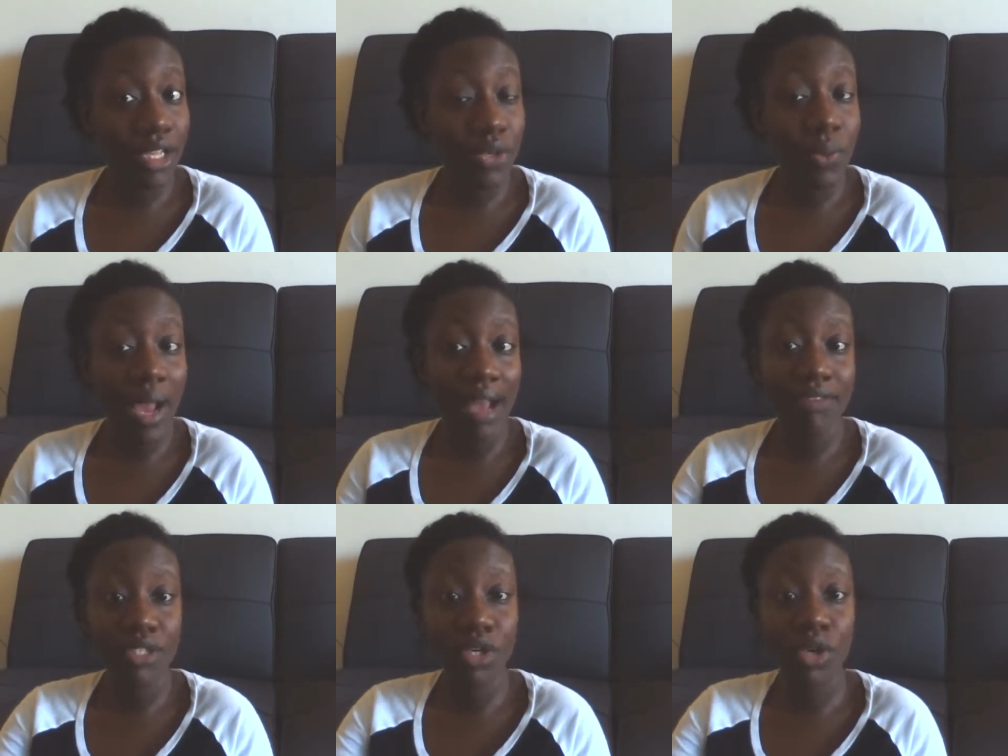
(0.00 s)
You
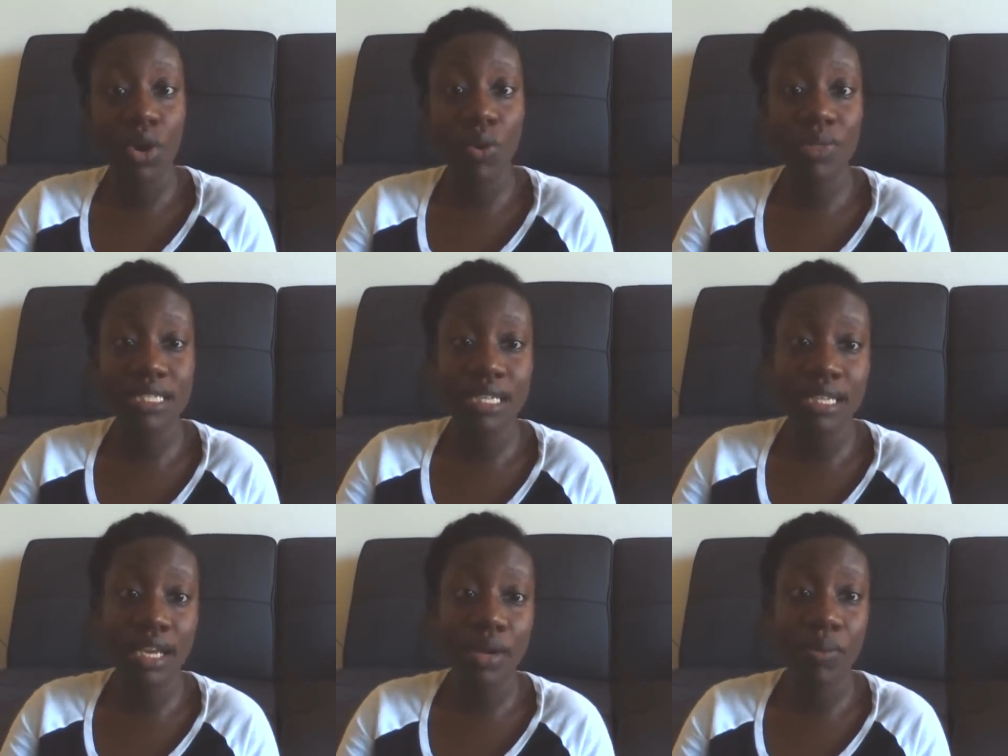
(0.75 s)
have to go
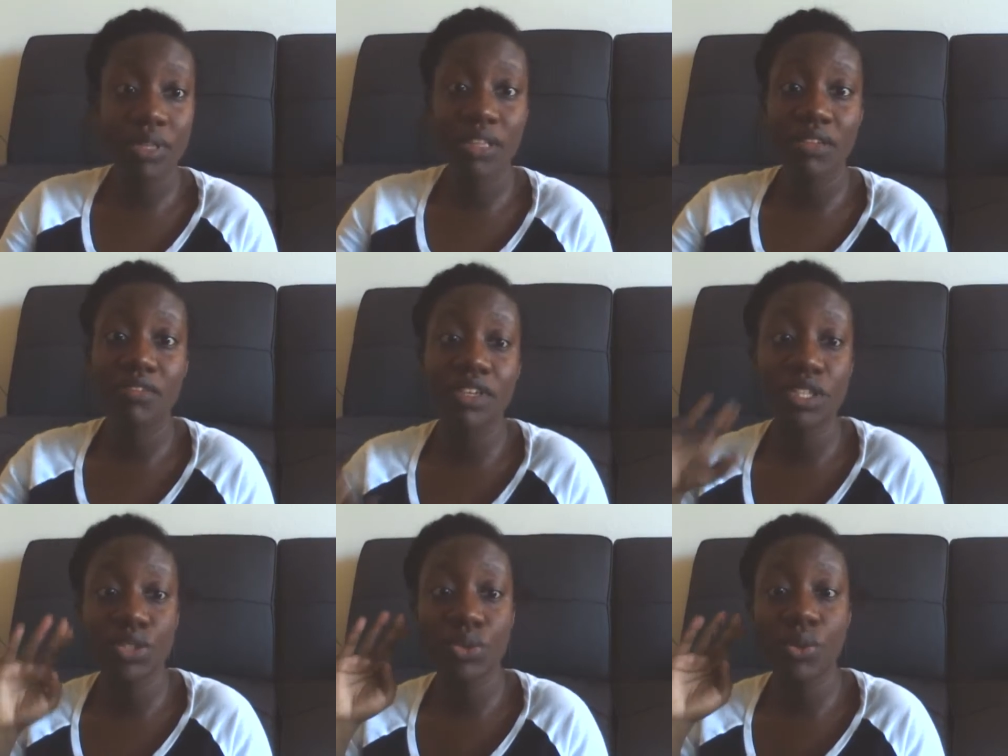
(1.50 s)
into there with a
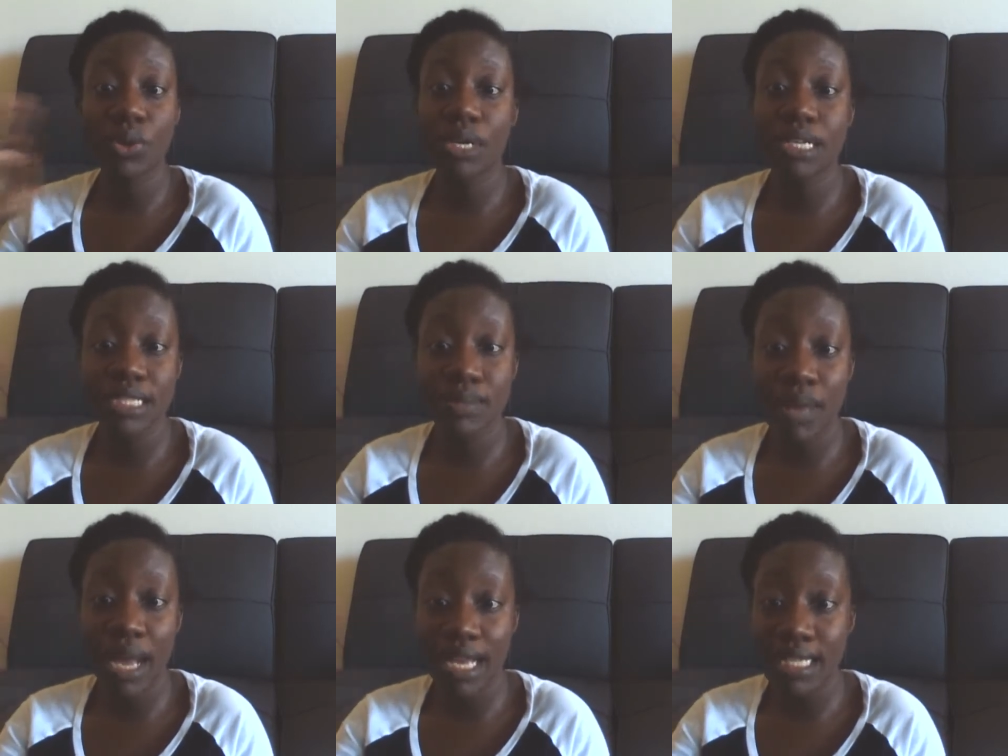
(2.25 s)
victorious
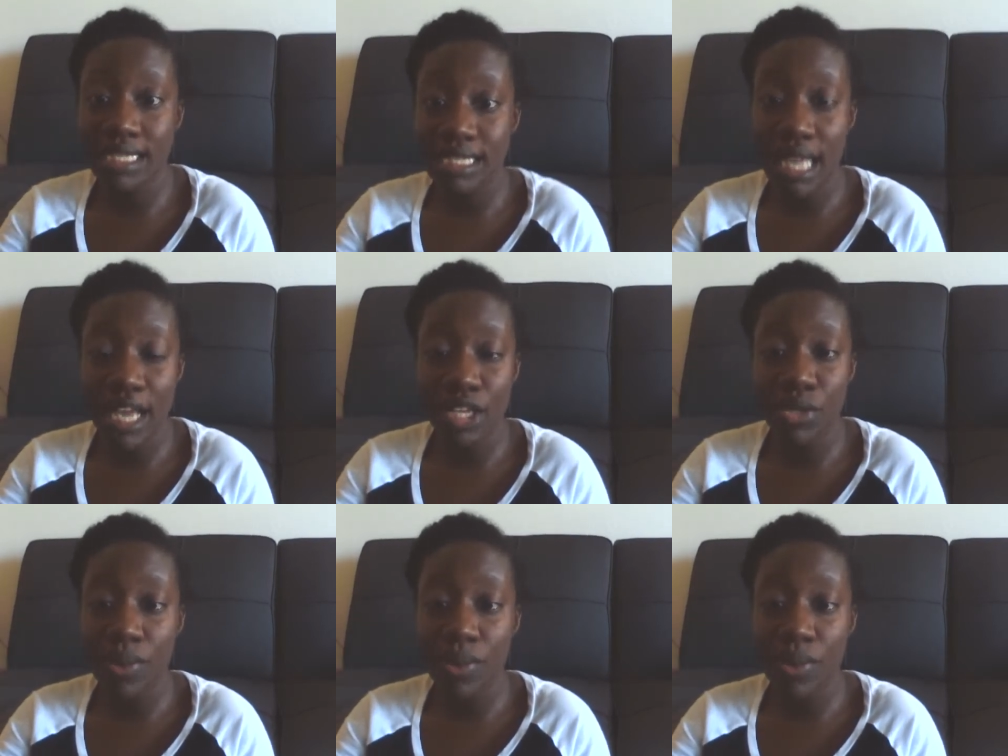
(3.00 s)
mindset.